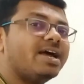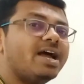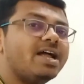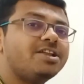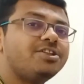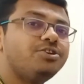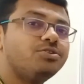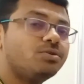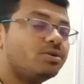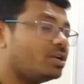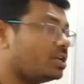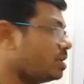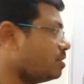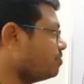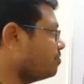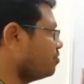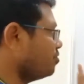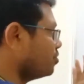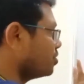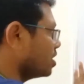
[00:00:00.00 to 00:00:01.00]
and Yon de
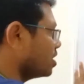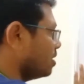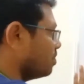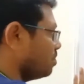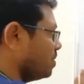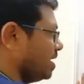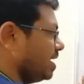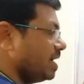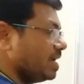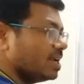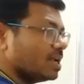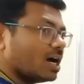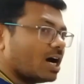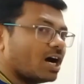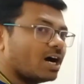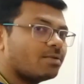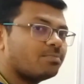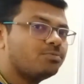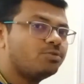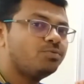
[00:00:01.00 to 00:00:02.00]
Fuca plate
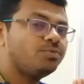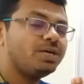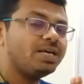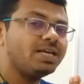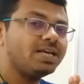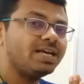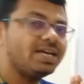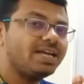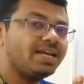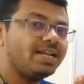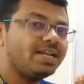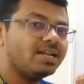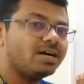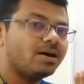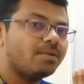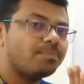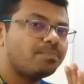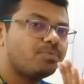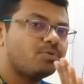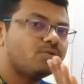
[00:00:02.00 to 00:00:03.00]
are moving
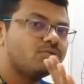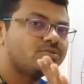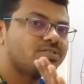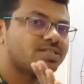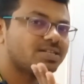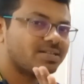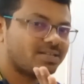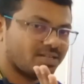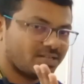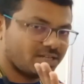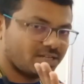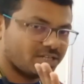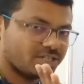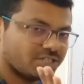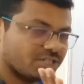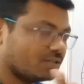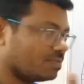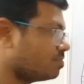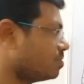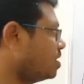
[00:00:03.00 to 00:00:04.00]
in opposite
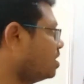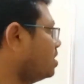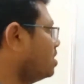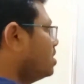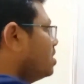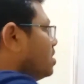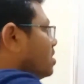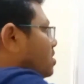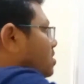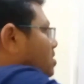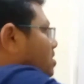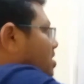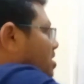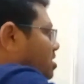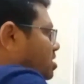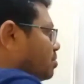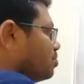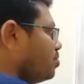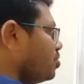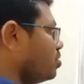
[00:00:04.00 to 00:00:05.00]
direction.
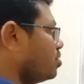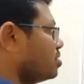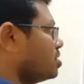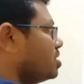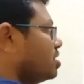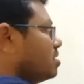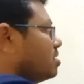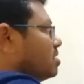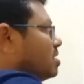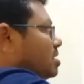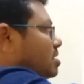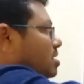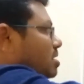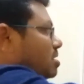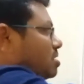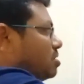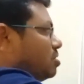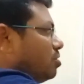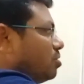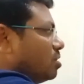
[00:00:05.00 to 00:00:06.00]
This portion, this
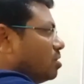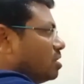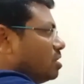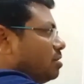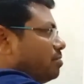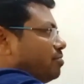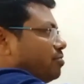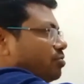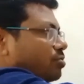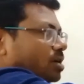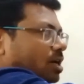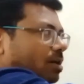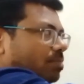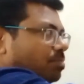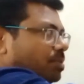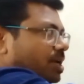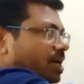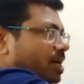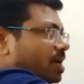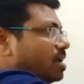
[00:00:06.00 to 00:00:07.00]
is Yon de
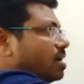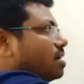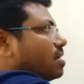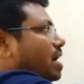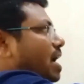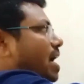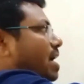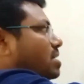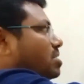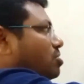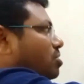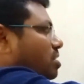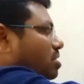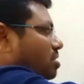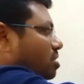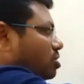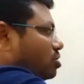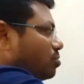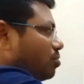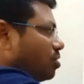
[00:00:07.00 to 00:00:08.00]
Fuca plate.
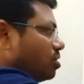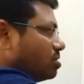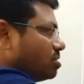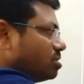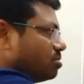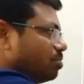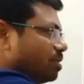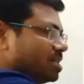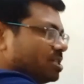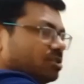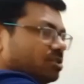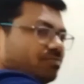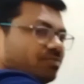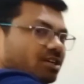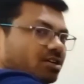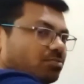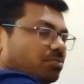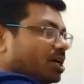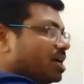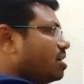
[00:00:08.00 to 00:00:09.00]
Actually, this was
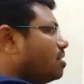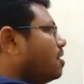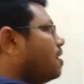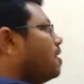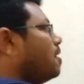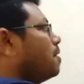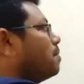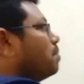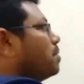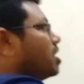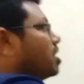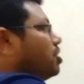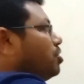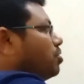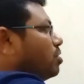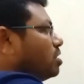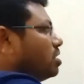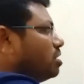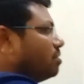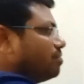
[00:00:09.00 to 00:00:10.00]
Pacific plate, but
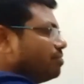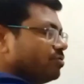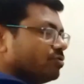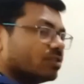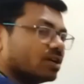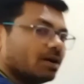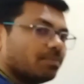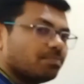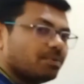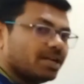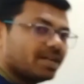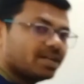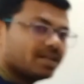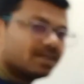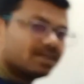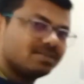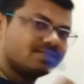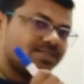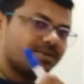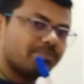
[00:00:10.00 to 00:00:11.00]
Yon de Fuca
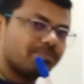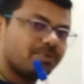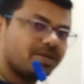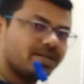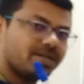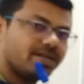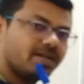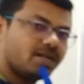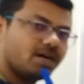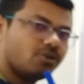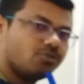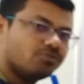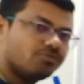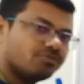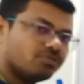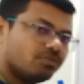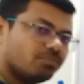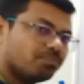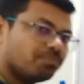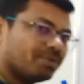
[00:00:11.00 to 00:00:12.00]
plate separated out
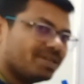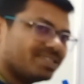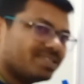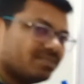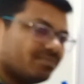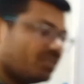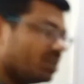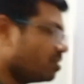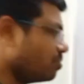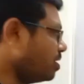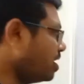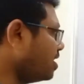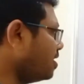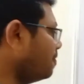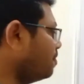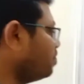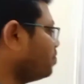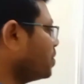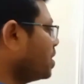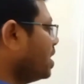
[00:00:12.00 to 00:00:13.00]
from Pacific plate,
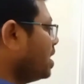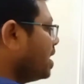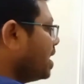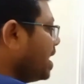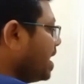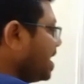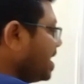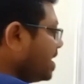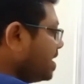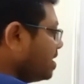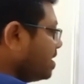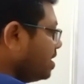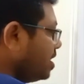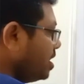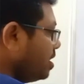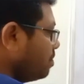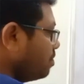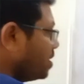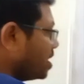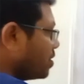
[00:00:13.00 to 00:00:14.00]
and
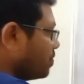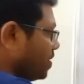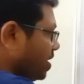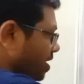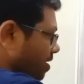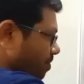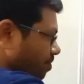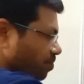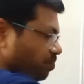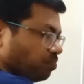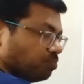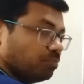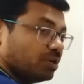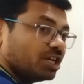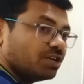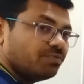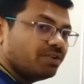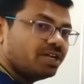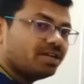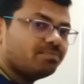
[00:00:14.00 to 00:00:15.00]
in
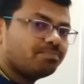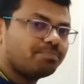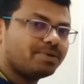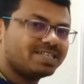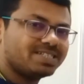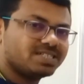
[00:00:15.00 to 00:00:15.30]
between